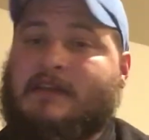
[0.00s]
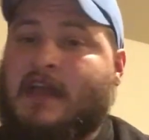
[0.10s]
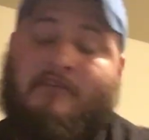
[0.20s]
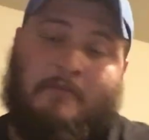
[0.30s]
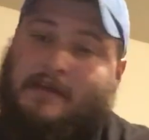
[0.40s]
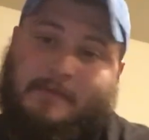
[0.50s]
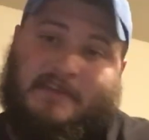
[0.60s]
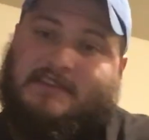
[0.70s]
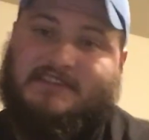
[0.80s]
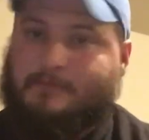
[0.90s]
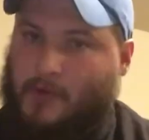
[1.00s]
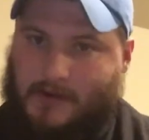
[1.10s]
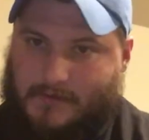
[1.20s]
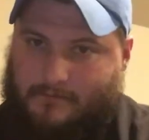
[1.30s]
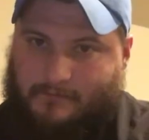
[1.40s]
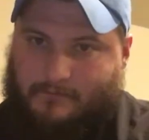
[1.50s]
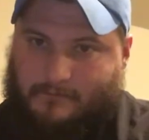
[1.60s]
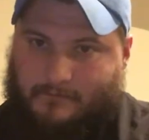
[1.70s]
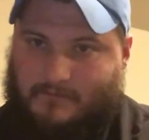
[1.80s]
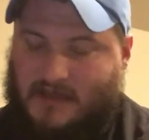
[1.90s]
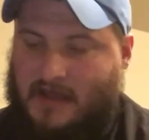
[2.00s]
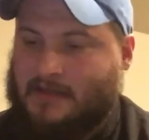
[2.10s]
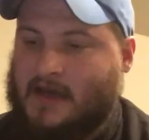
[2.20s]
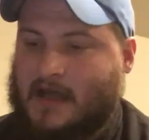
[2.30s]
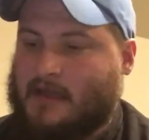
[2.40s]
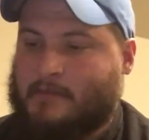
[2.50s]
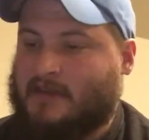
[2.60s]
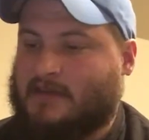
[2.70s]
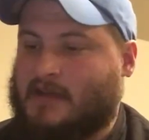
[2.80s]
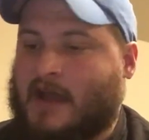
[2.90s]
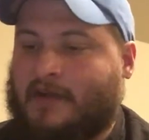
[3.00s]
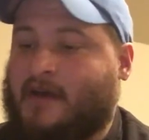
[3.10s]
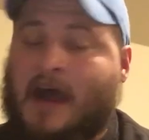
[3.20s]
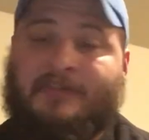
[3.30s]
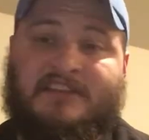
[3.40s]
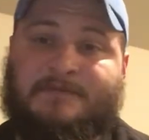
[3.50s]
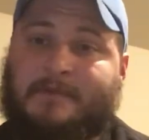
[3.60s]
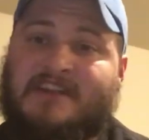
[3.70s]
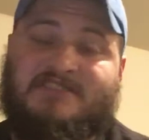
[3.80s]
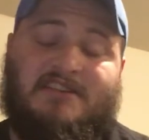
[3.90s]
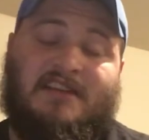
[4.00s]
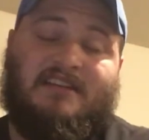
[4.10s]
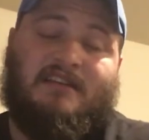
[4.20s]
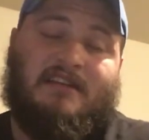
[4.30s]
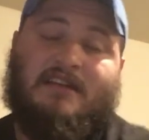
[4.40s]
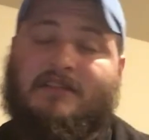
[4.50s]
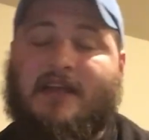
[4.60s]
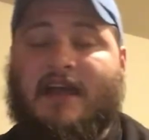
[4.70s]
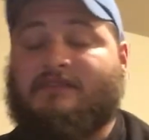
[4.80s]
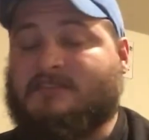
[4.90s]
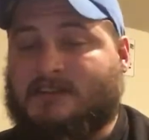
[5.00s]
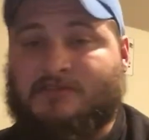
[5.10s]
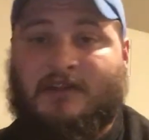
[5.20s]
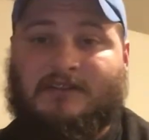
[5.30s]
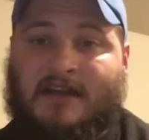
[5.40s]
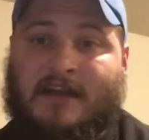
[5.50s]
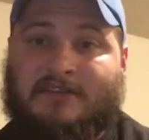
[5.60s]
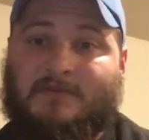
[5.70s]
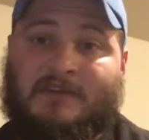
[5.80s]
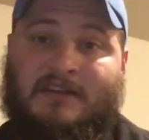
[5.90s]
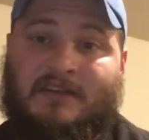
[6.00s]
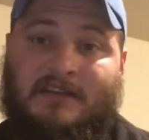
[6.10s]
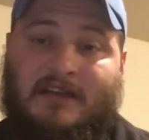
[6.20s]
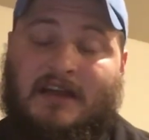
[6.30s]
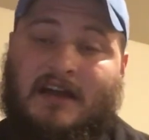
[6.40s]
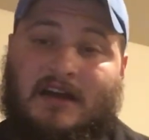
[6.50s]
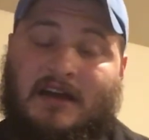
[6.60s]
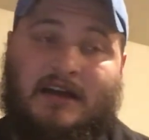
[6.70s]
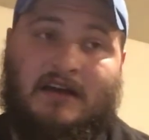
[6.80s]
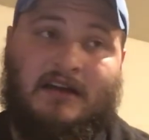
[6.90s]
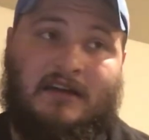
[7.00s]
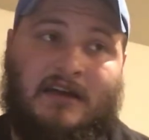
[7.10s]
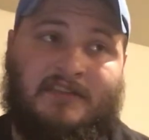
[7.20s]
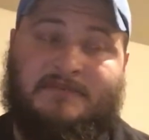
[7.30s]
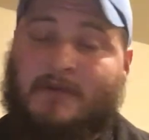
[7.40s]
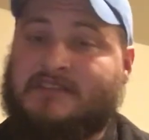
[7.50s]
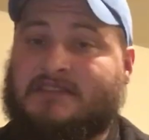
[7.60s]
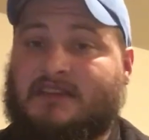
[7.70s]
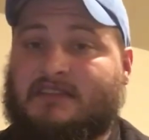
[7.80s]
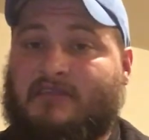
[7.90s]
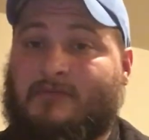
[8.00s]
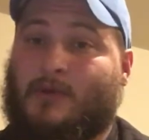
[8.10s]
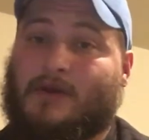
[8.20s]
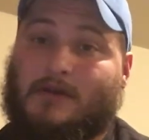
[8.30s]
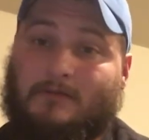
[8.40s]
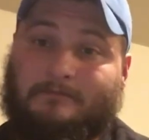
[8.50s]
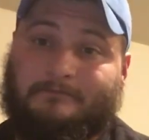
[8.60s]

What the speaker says: Everybody would be disappointed. On the spreadsheet, they have the Detroit Lions winning on the spreadsheet 11.0.